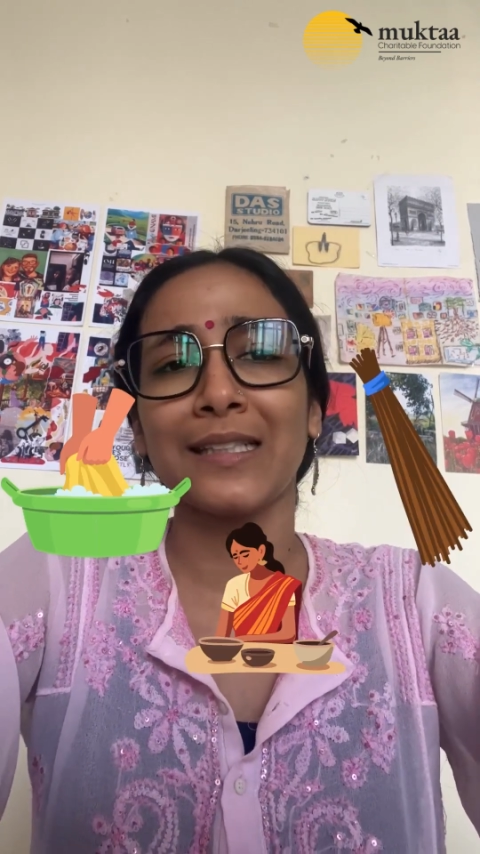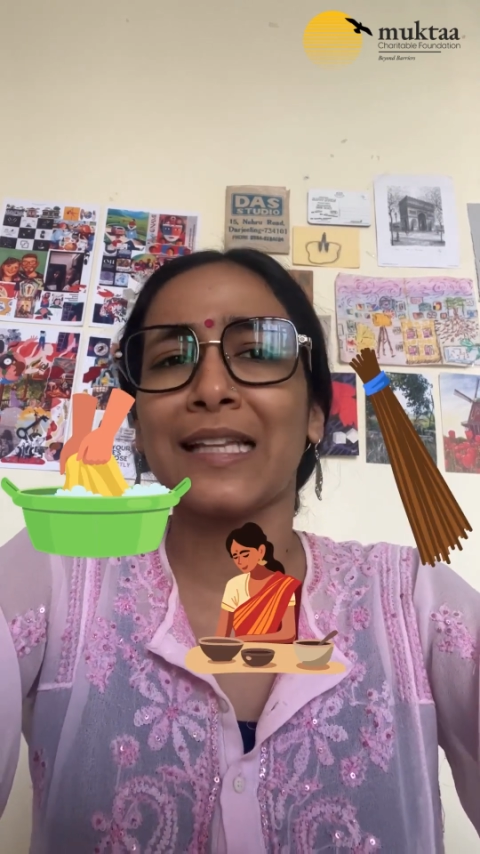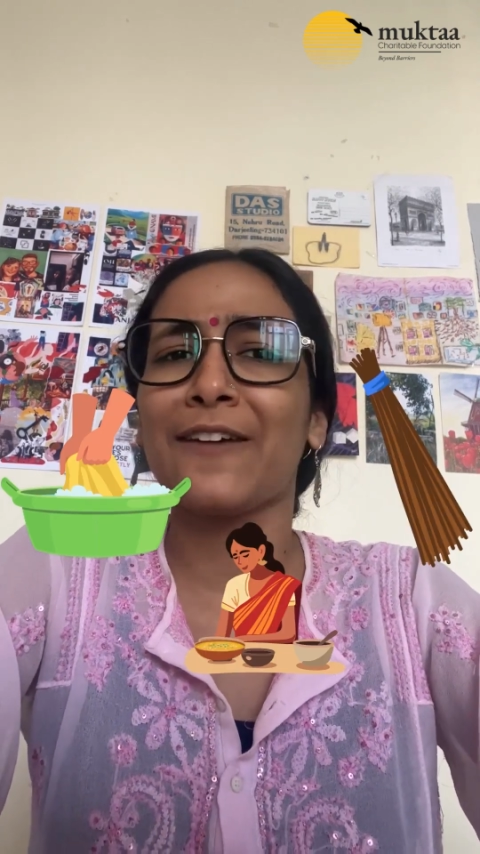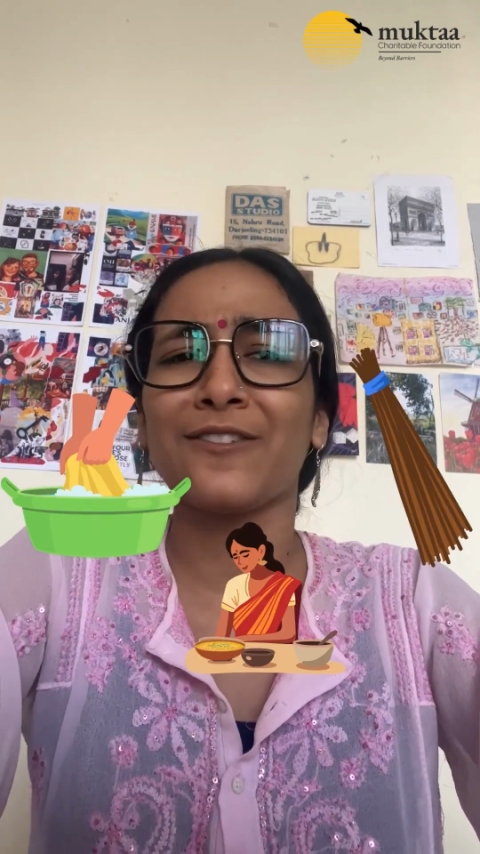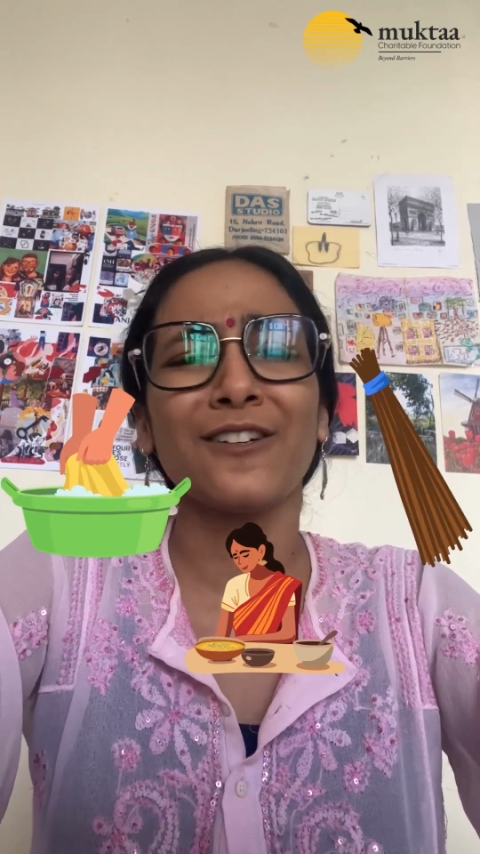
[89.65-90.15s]

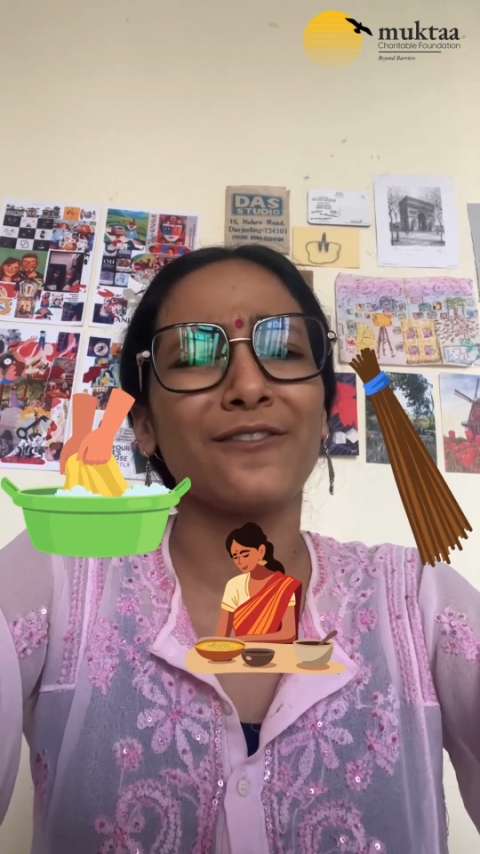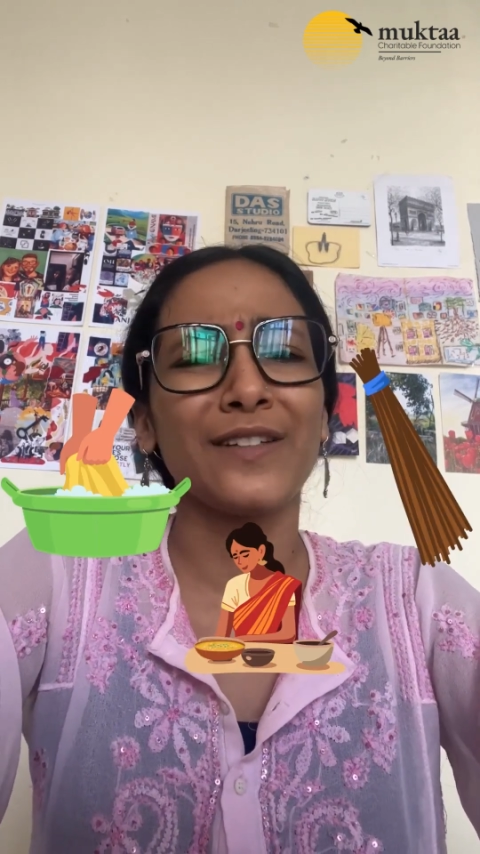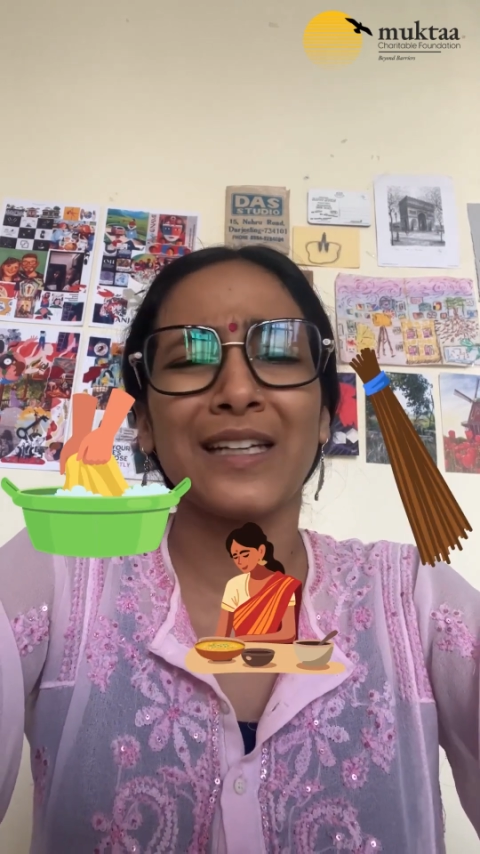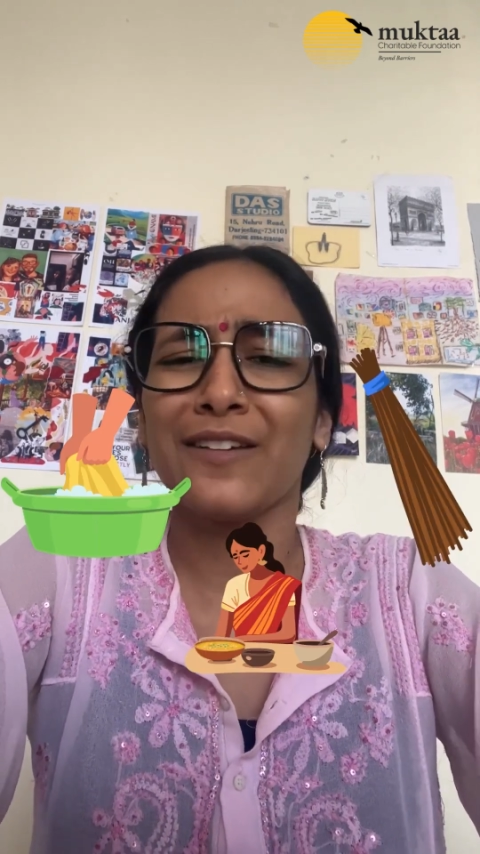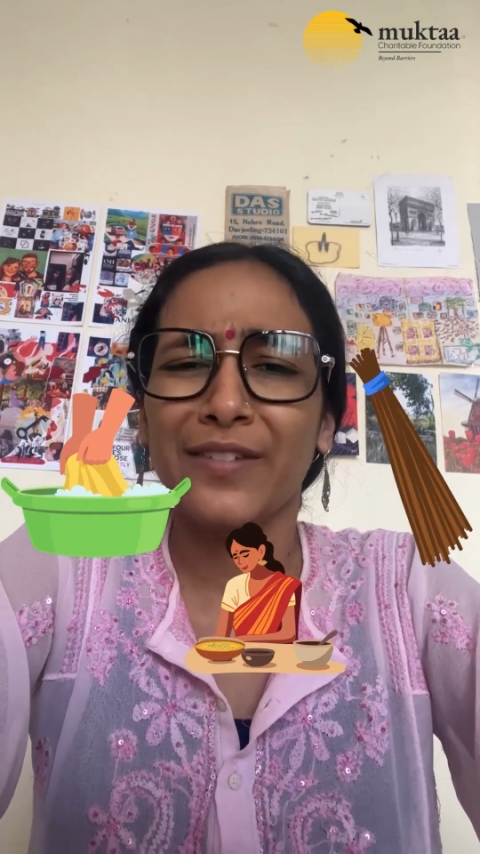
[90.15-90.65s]
left her
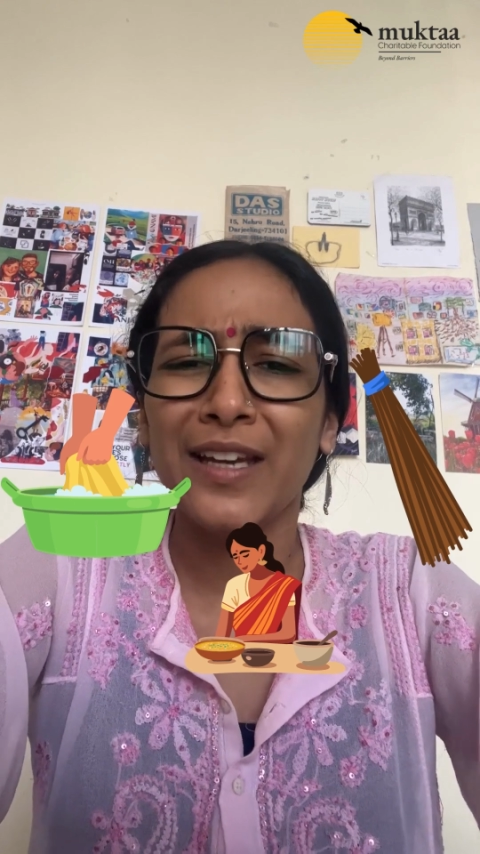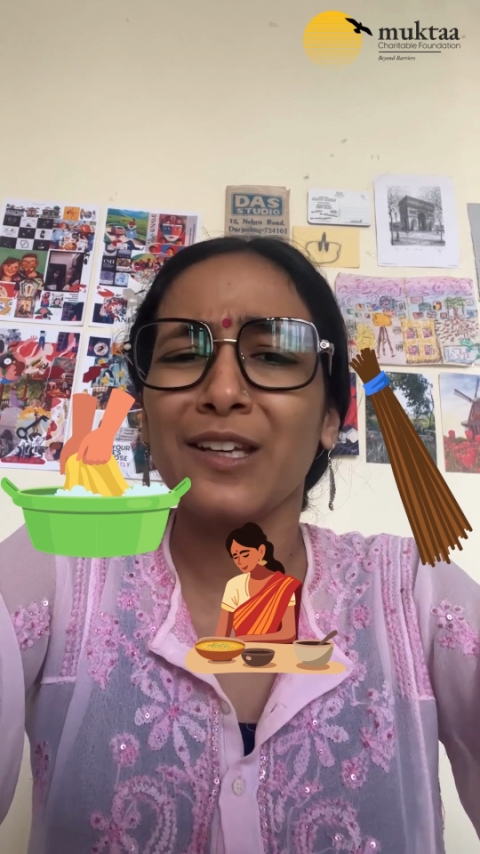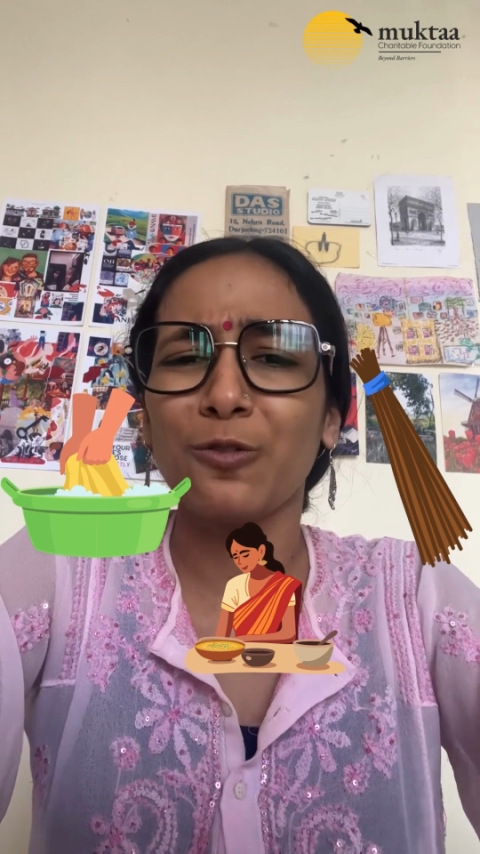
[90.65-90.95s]
feeling very